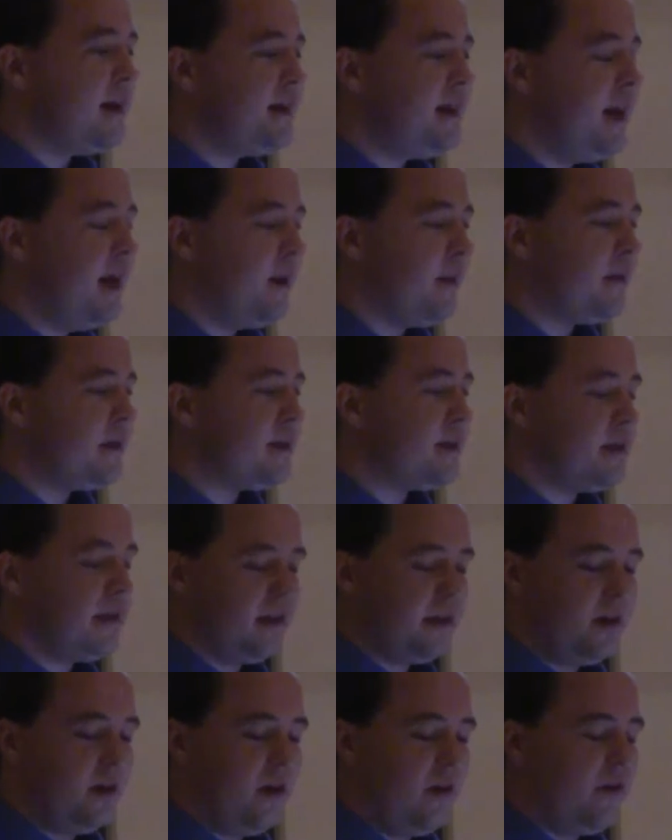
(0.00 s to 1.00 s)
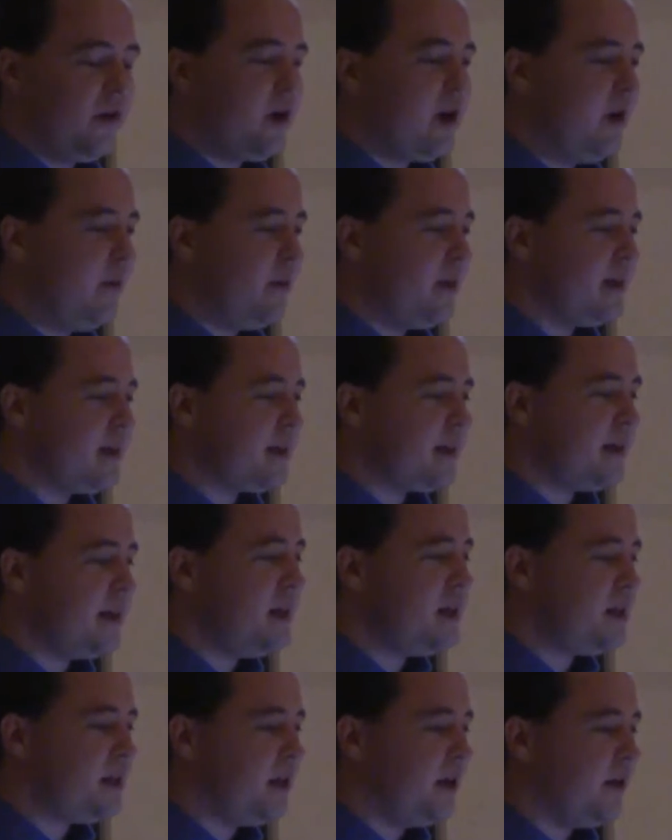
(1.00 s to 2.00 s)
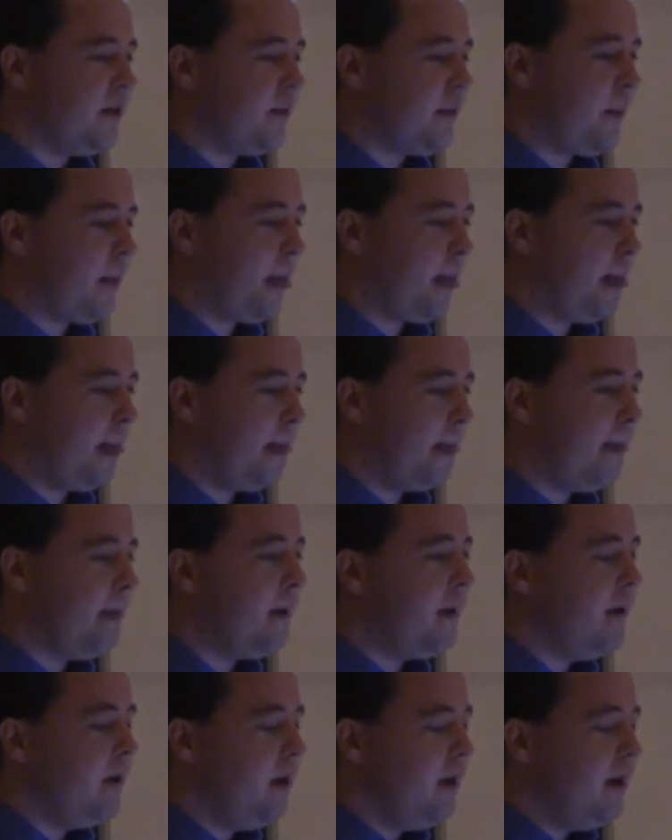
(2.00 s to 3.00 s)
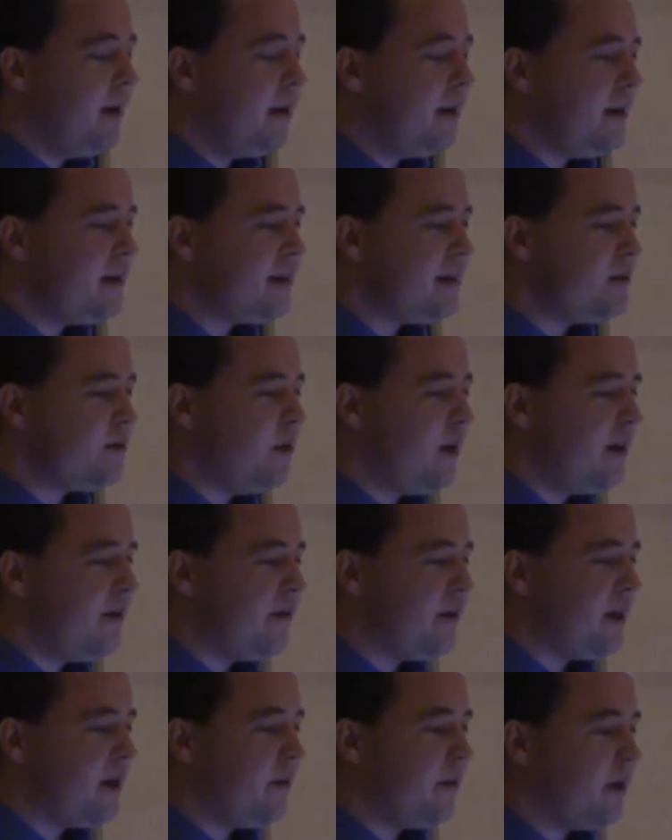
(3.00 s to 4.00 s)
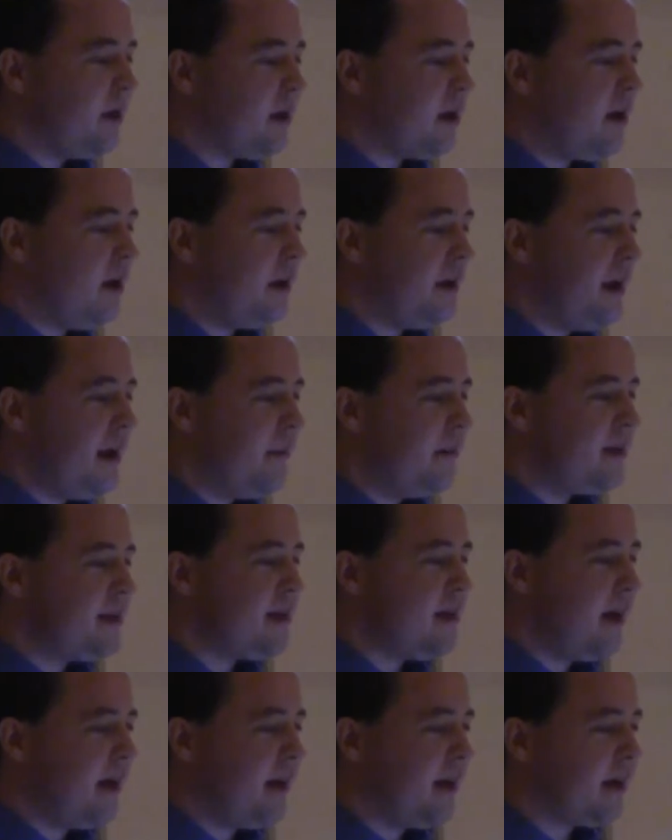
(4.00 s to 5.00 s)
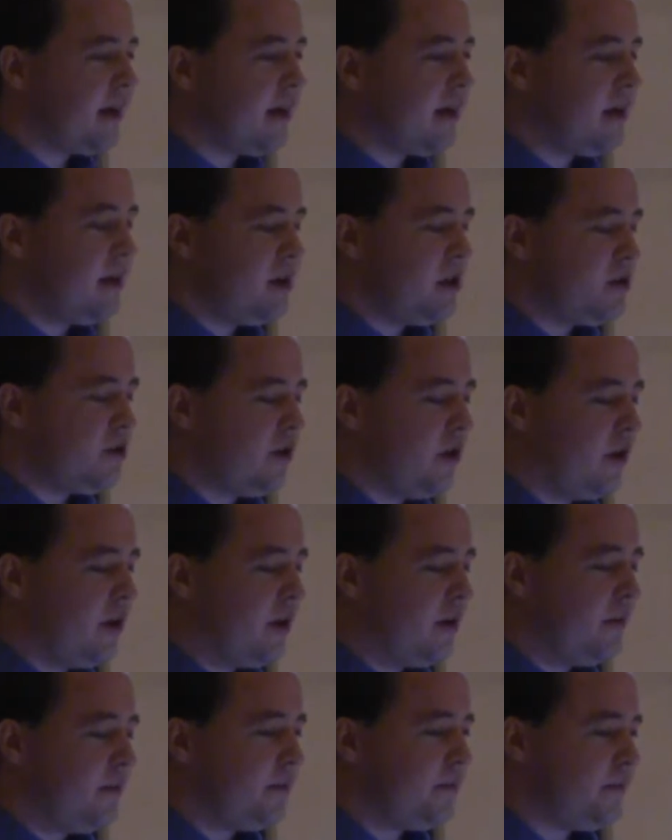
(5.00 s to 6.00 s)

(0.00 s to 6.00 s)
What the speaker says: attempts to overcome this issue. This is one of them, called episodic control.